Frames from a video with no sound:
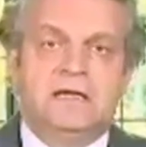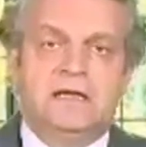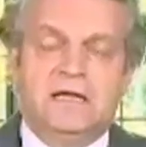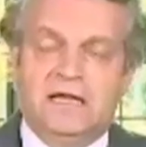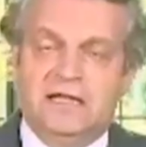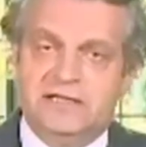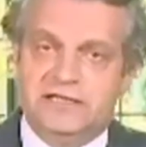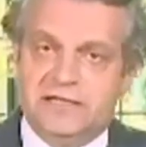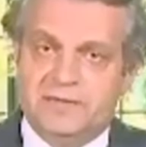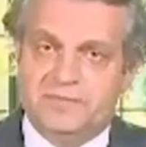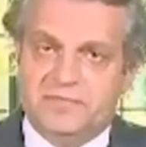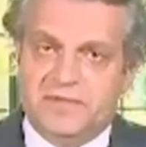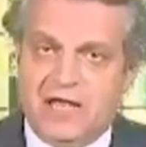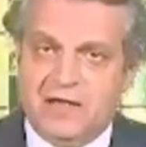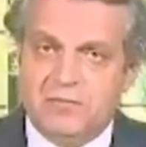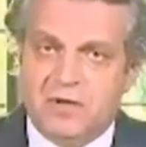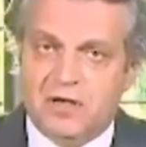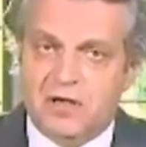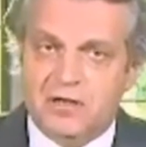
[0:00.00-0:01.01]
In
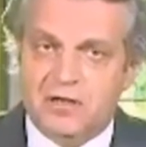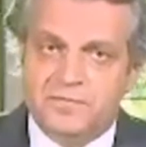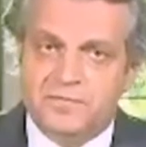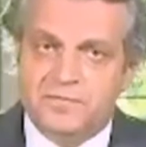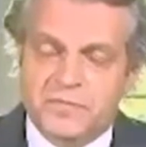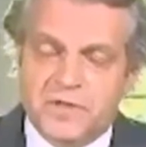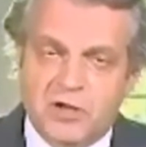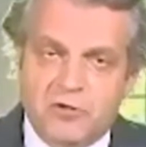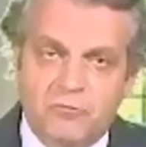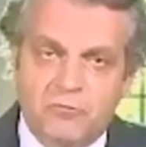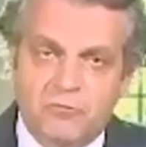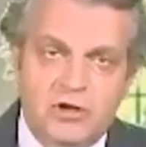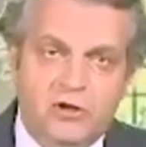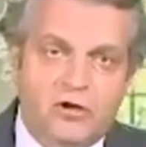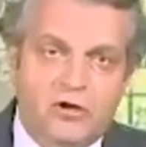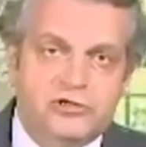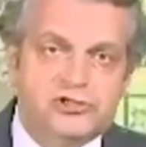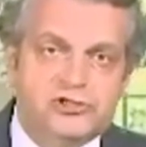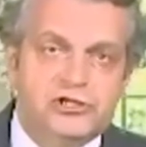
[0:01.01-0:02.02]
September, we
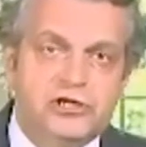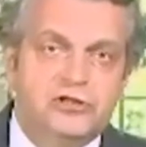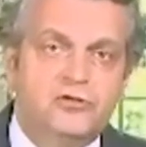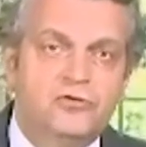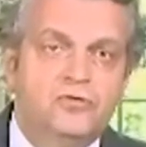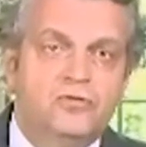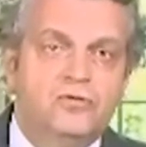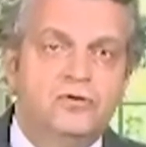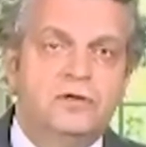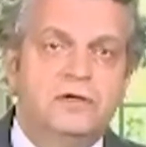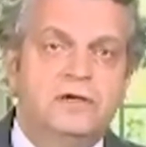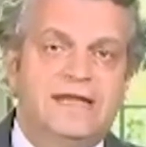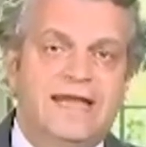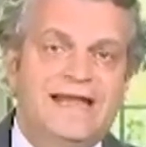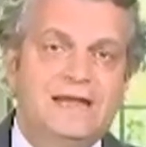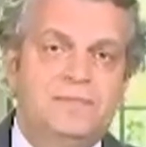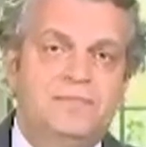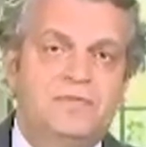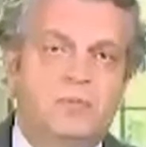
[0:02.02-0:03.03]
launched a new
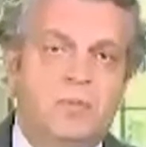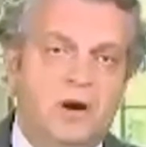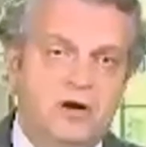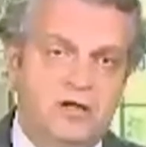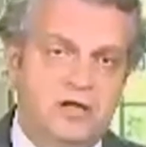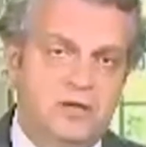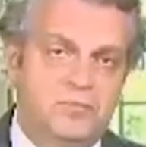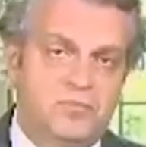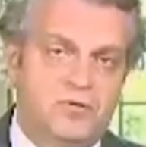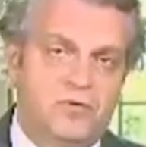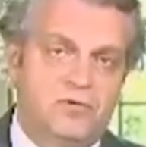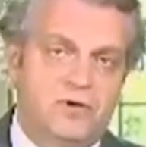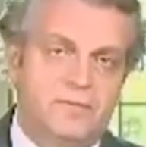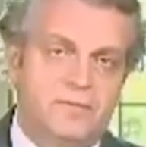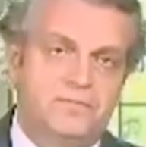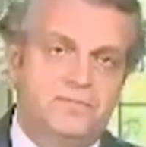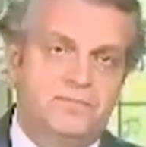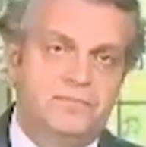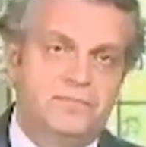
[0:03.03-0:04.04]
daily parking
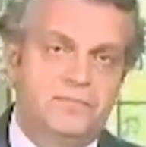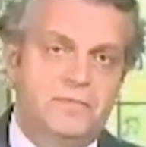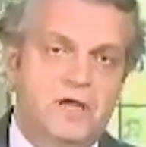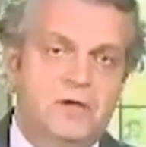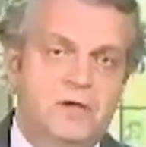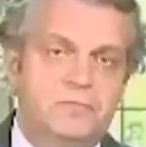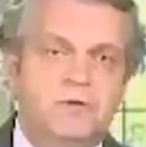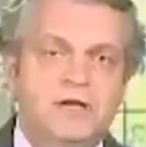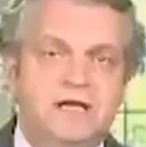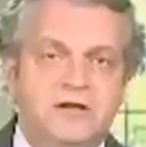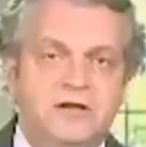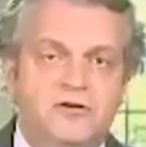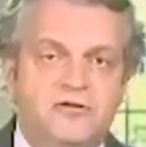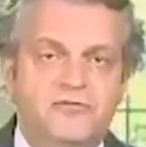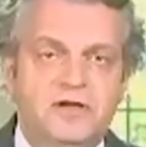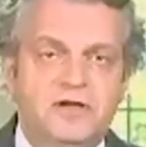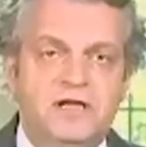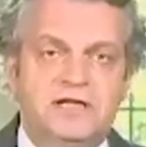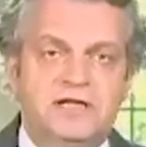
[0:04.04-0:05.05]
program that will
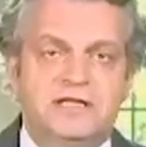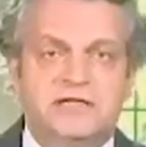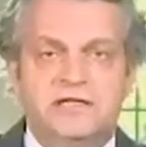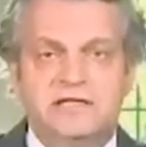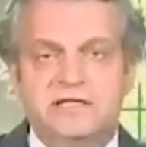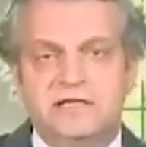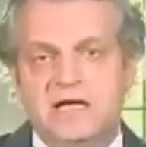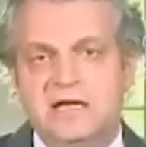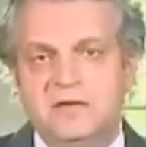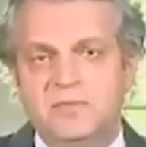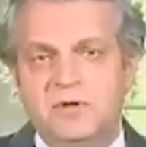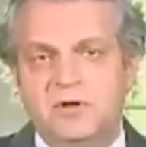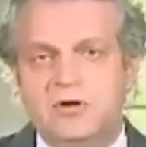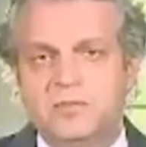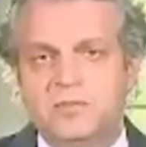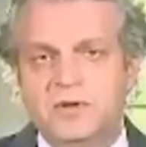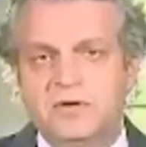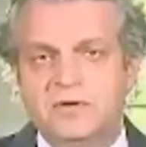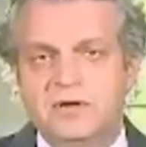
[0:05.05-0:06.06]
increase sustainable
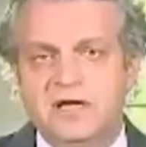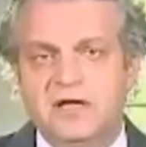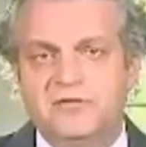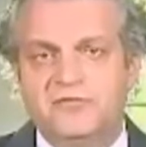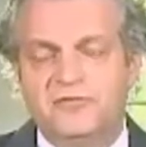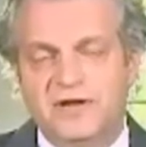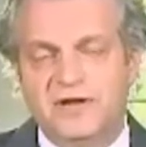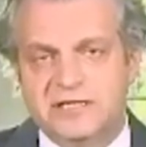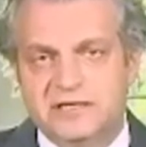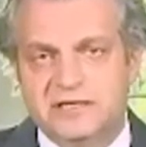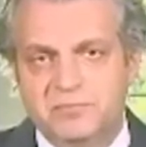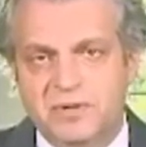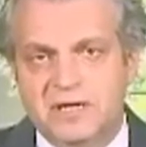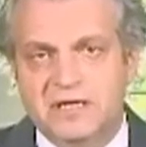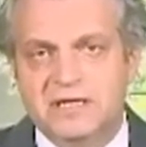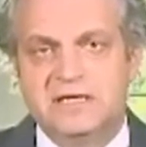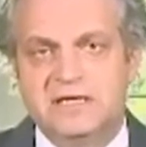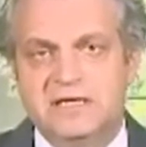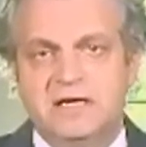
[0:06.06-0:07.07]
commuting and
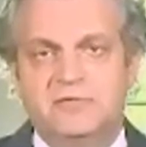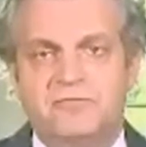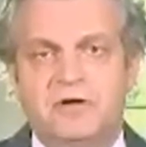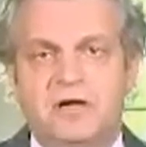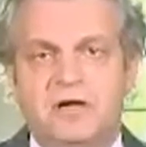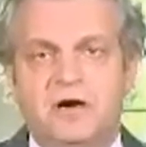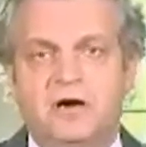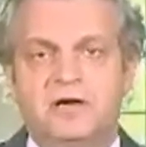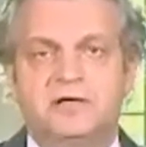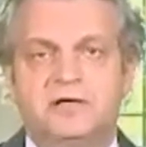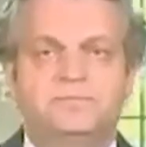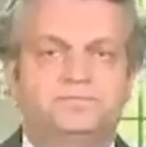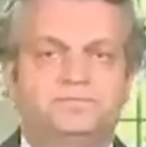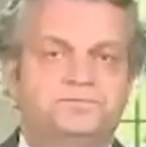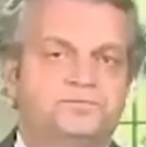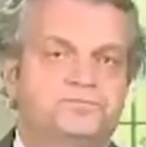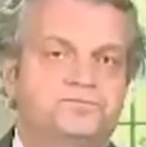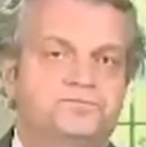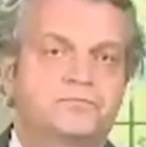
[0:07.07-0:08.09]
flexibility in regard
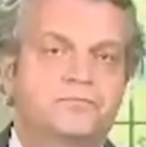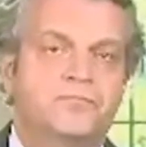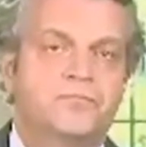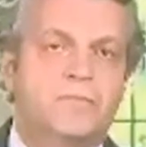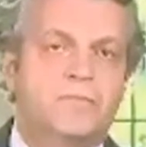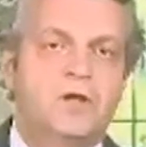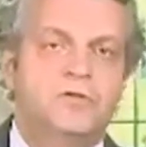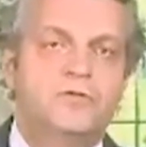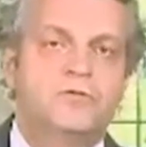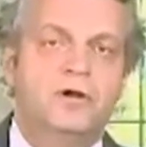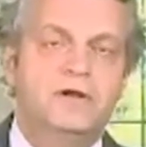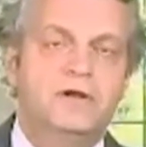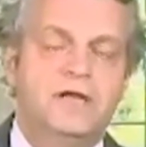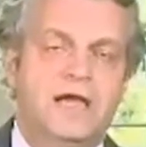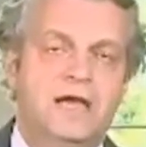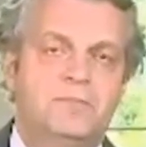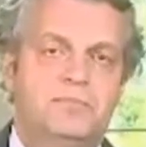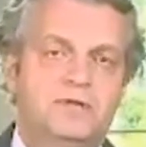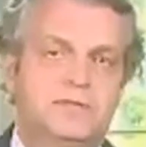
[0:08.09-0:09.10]
to on
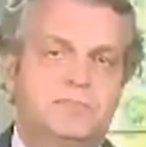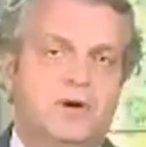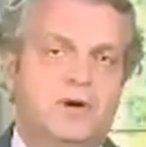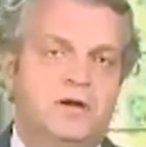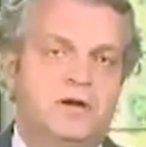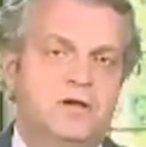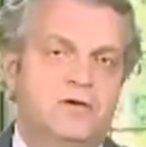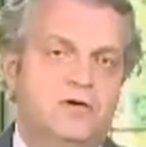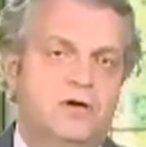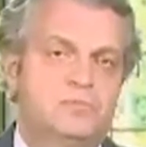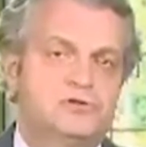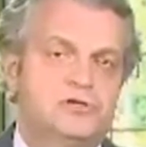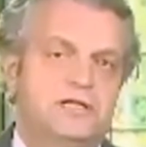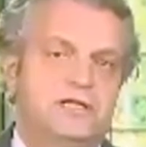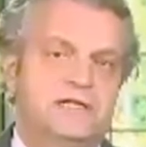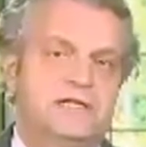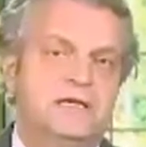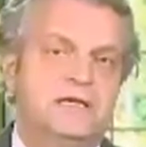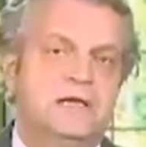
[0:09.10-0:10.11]
campus parking
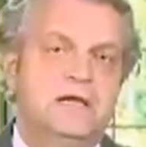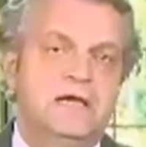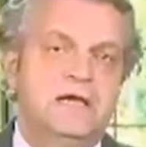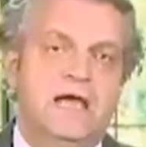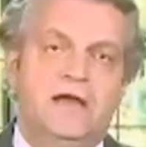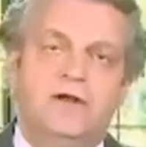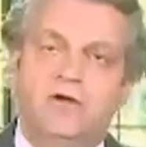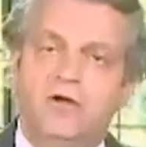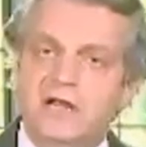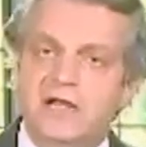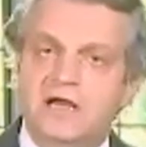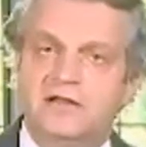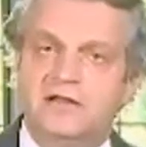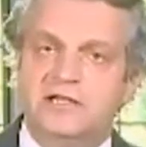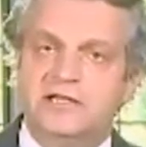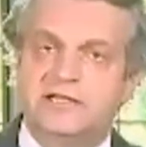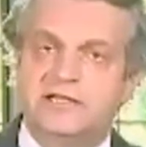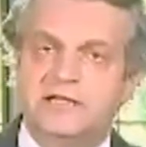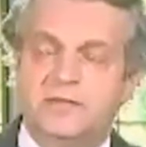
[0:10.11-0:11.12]
options. And earlier
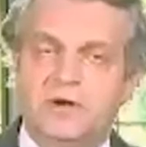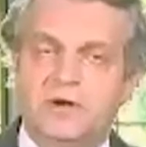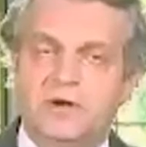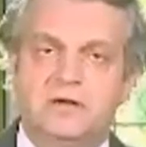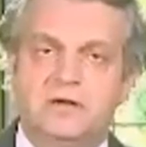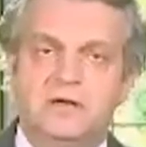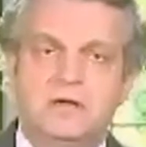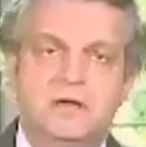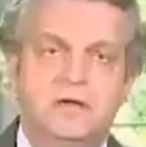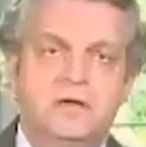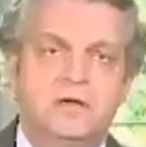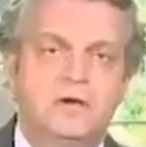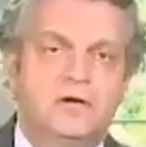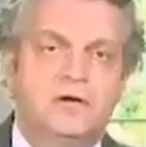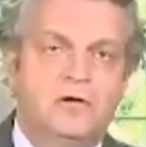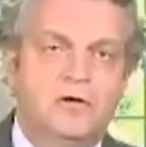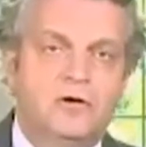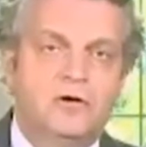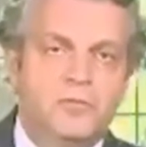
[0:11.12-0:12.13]
this summer,
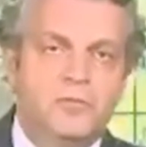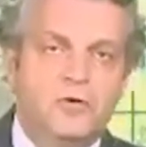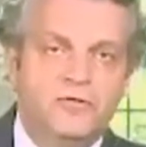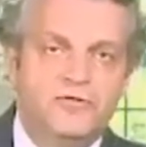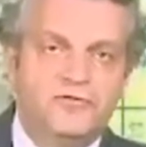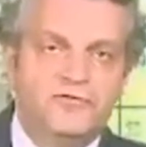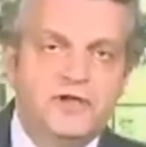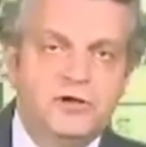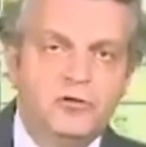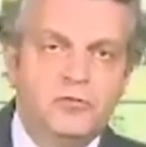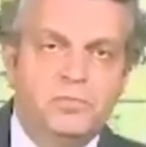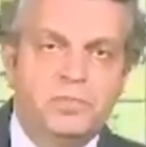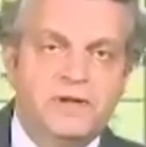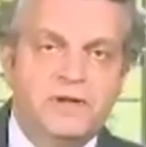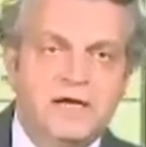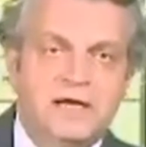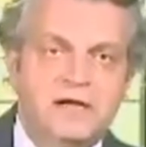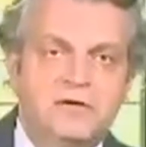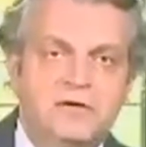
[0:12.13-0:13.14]
our Move VU
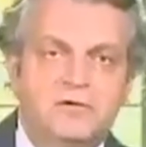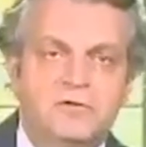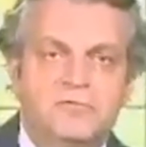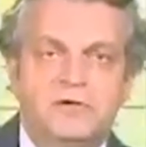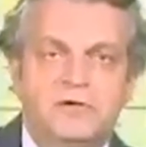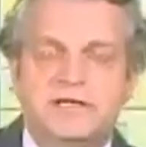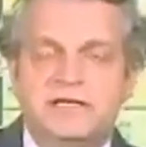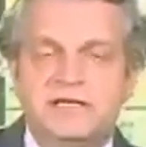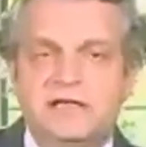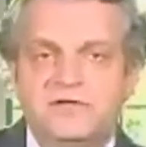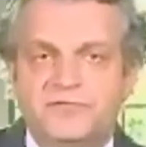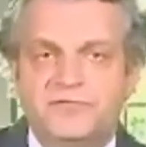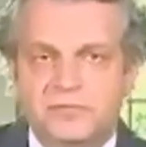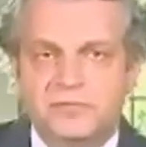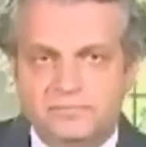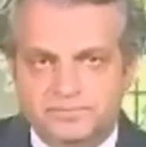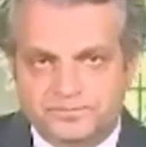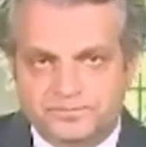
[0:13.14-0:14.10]
plan received